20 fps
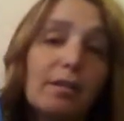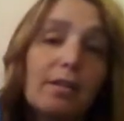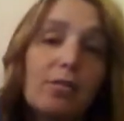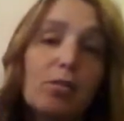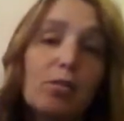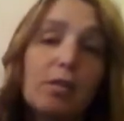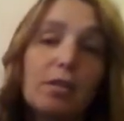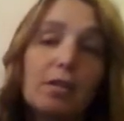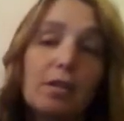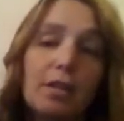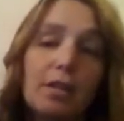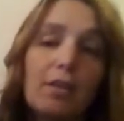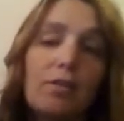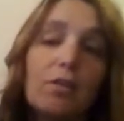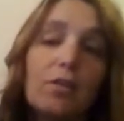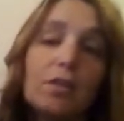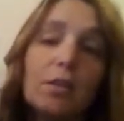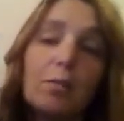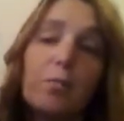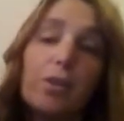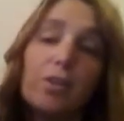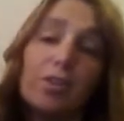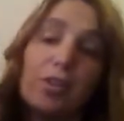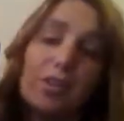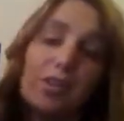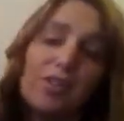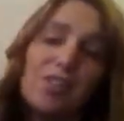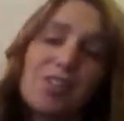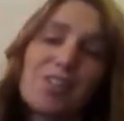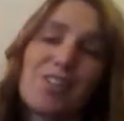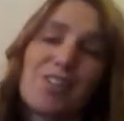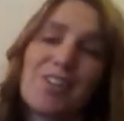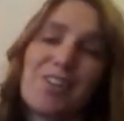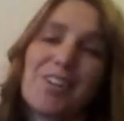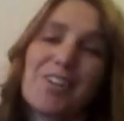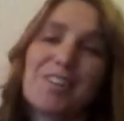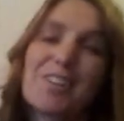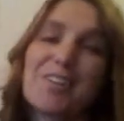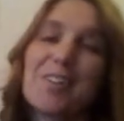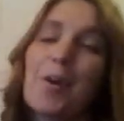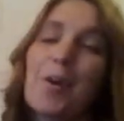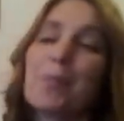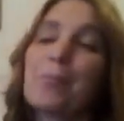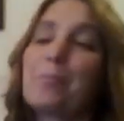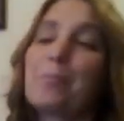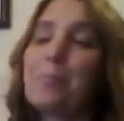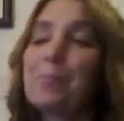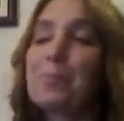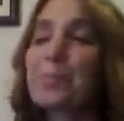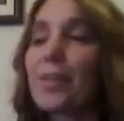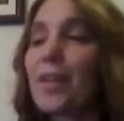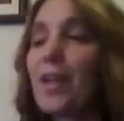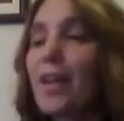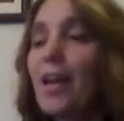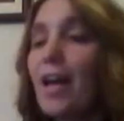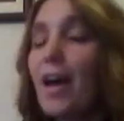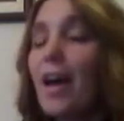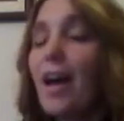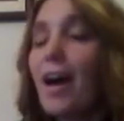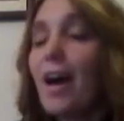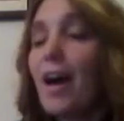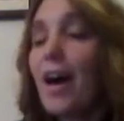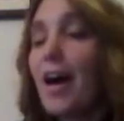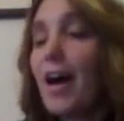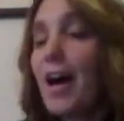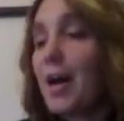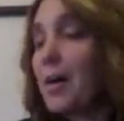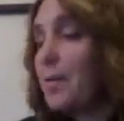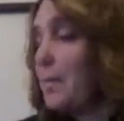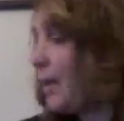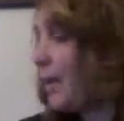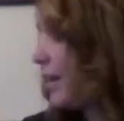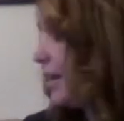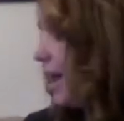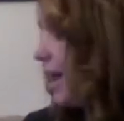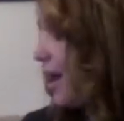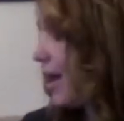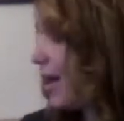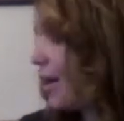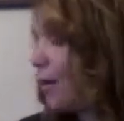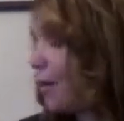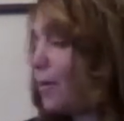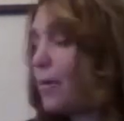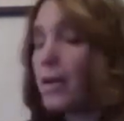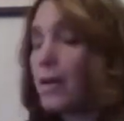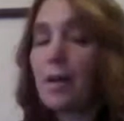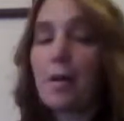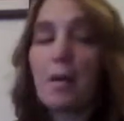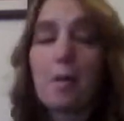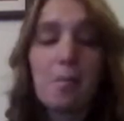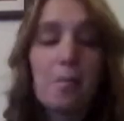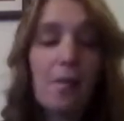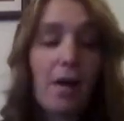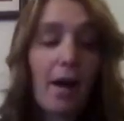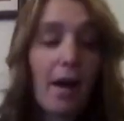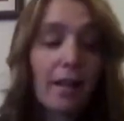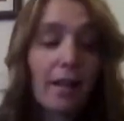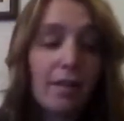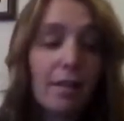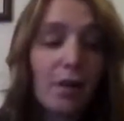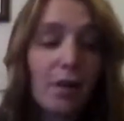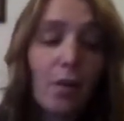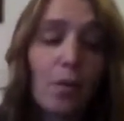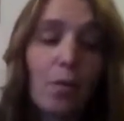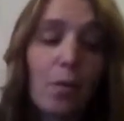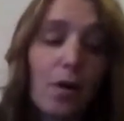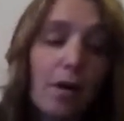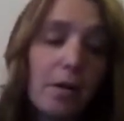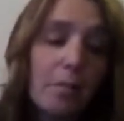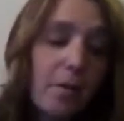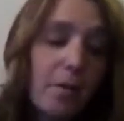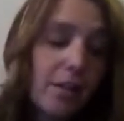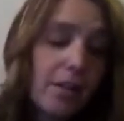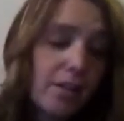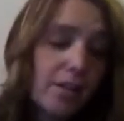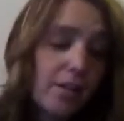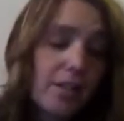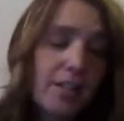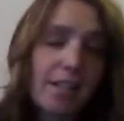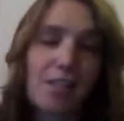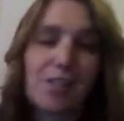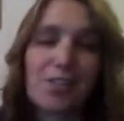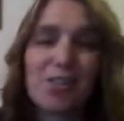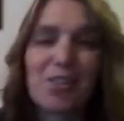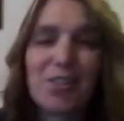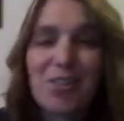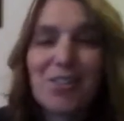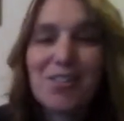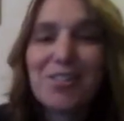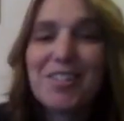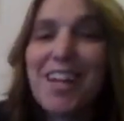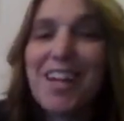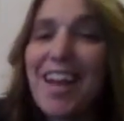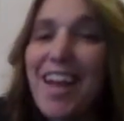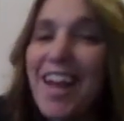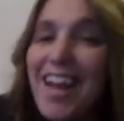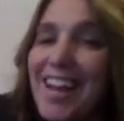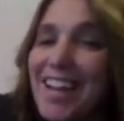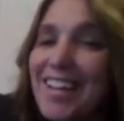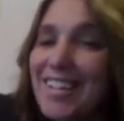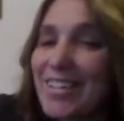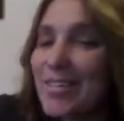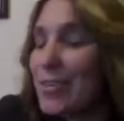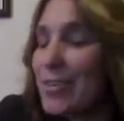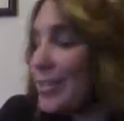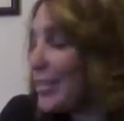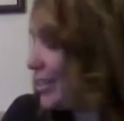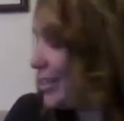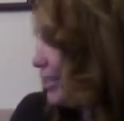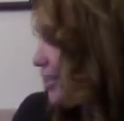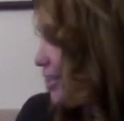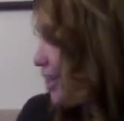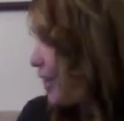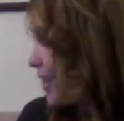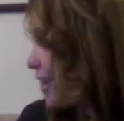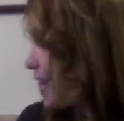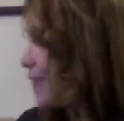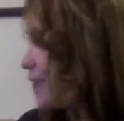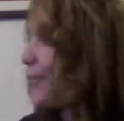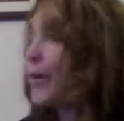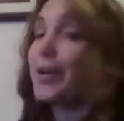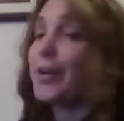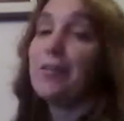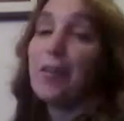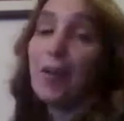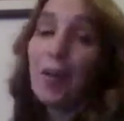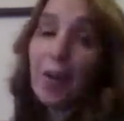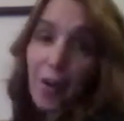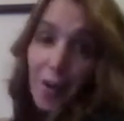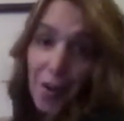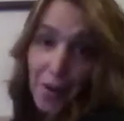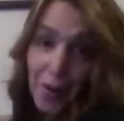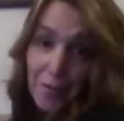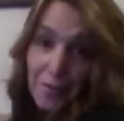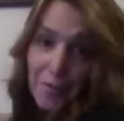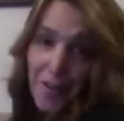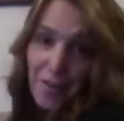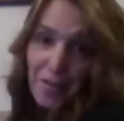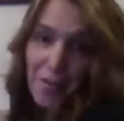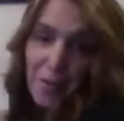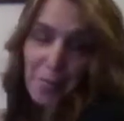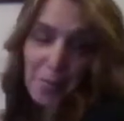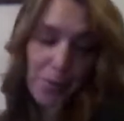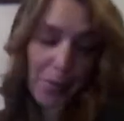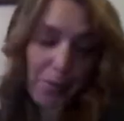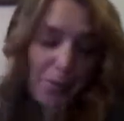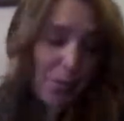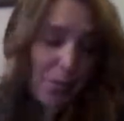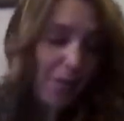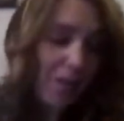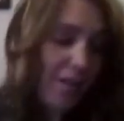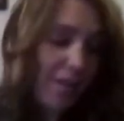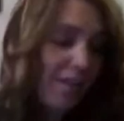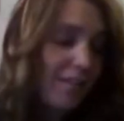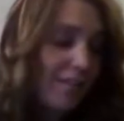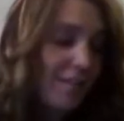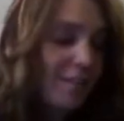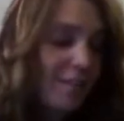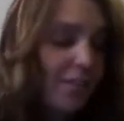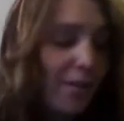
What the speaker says: There's just a bunch in this series. So and now my little one, my little 6-year-old, is going to share one of her favorite books with us.